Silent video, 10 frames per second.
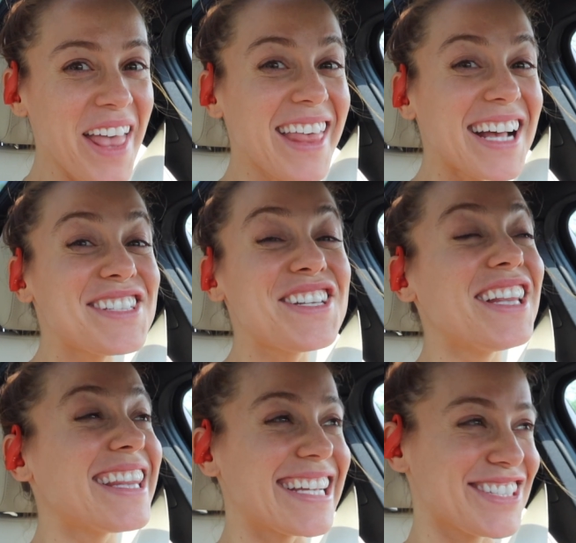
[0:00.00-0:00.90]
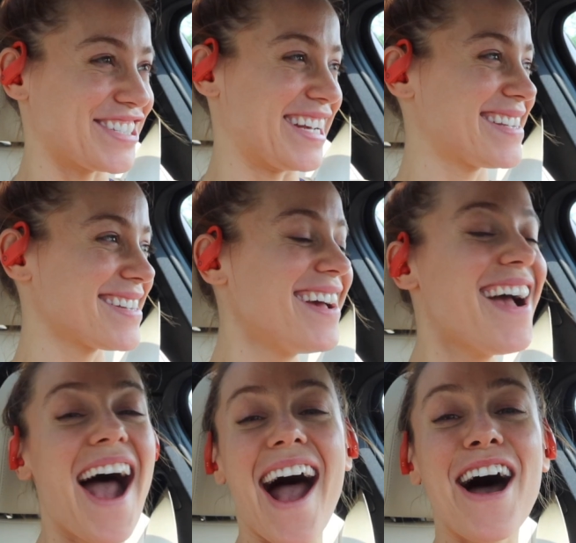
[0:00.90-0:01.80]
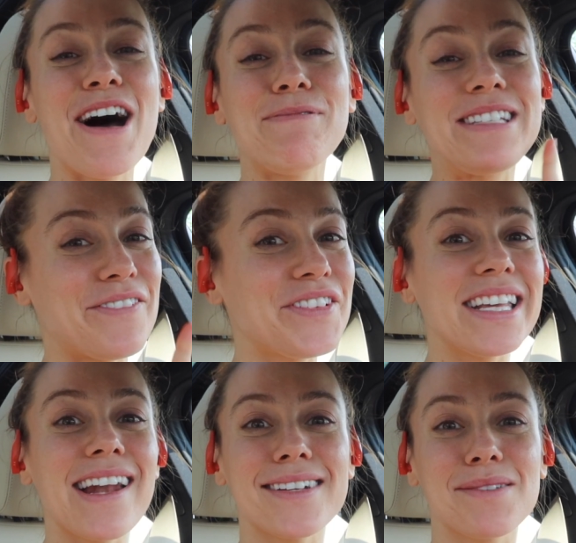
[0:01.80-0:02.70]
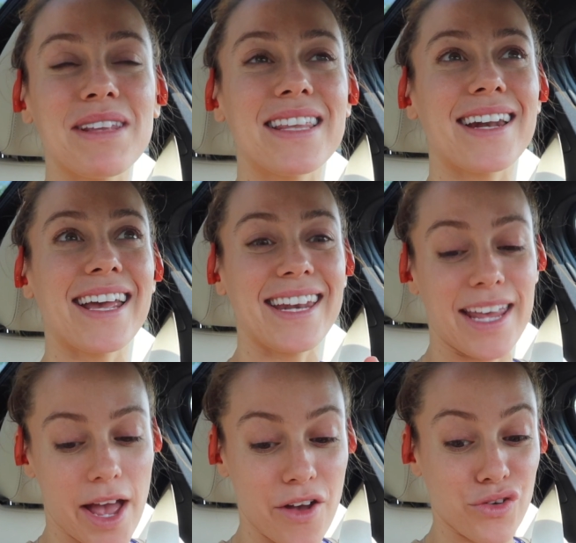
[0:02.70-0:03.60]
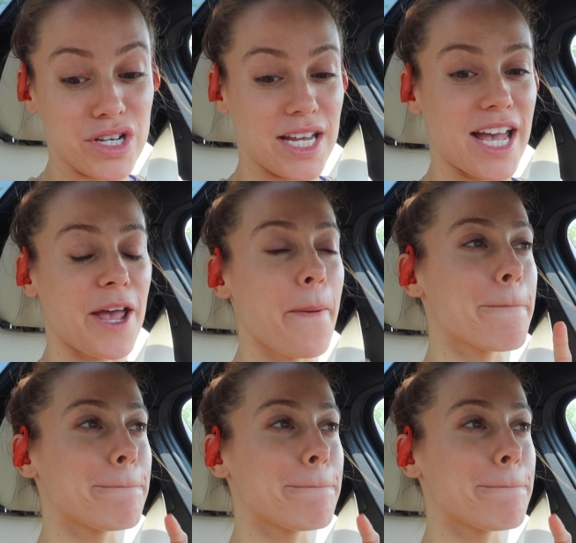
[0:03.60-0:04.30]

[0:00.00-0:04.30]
That's delicious. Definitely not something that I could get every day,